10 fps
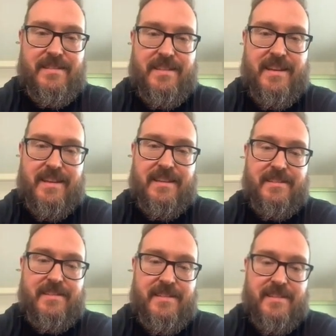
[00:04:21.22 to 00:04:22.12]
Yeah.
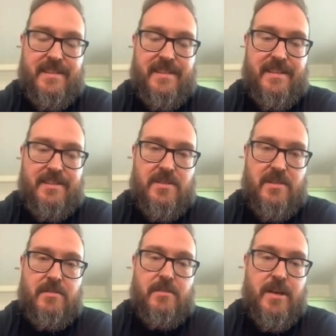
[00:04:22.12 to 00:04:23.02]

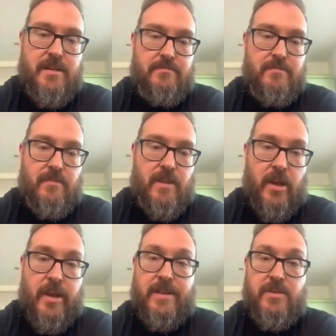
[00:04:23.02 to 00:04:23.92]
So, are
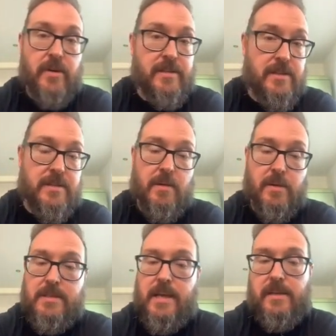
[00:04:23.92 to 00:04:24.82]
you excited to see
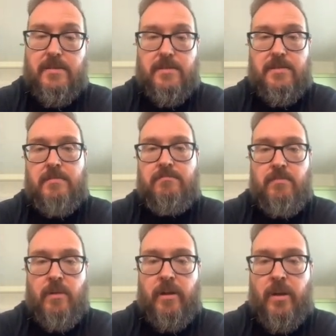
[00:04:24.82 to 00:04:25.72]
what's next?
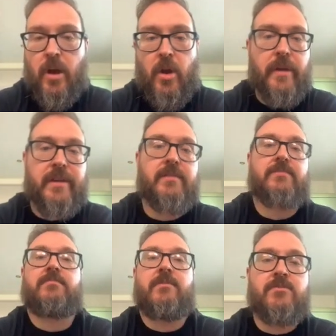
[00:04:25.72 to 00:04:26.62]
You got like
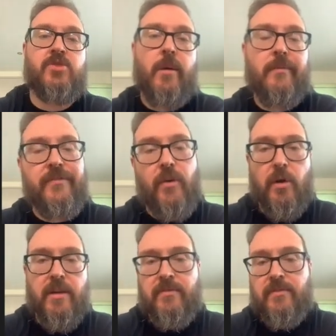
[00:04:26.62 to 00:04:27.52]
top
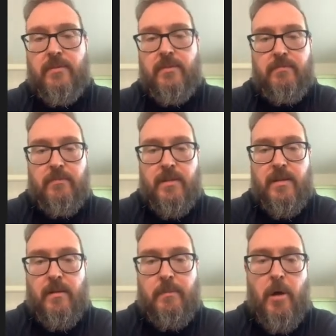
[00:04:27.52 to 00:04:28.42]
five
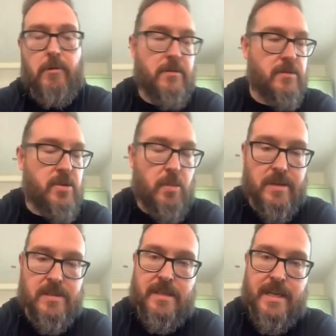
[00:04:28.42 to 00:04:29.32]
opponents you want to
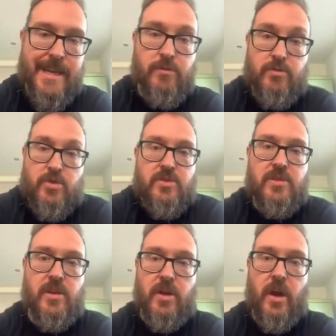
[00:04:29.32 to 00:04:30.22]
see, or just
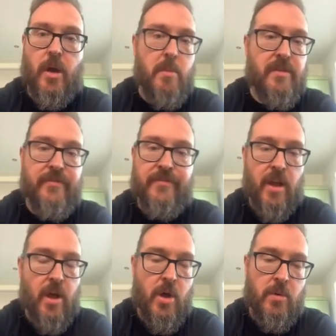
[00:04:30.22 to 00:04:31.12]
are you going with the
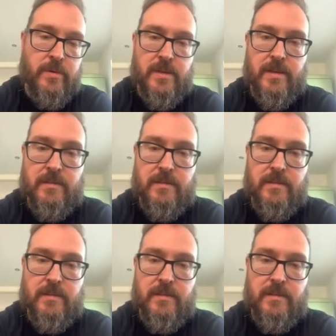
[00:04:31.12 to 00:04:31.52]
flow? Or is it?